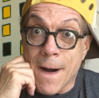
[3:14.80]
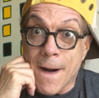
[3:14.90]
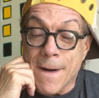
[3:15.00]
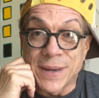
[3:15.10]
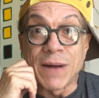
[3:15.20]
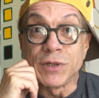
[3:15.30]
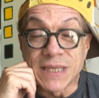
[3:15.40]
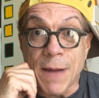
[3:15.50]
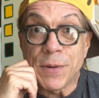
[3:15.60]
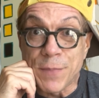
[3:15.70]
But I was
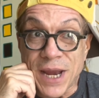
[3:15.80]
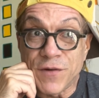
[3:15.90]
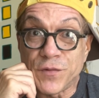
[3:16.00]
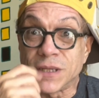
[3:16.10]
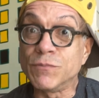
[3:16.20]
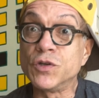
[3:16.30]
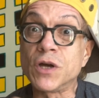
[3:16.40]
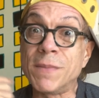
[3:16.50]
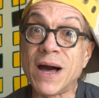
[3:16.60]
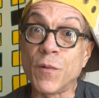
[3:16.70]
not prepared for them to
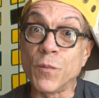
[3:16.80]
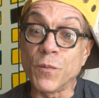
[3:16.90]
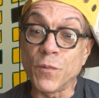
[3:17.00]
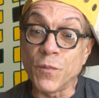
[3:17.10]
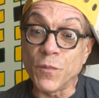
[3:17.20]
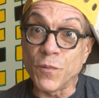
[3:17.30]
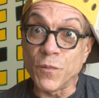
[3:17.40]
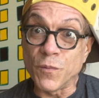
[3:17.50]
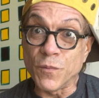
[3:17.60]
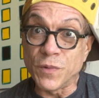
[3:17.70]
come out
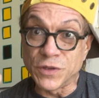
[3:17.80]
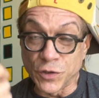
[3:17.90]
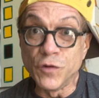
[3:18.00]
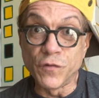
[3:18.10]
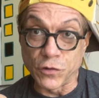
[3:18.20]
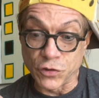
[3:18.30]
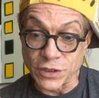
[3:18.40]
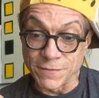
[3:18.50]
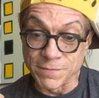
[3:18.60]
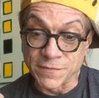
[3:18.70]
with the new
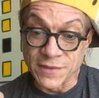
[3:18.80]
version.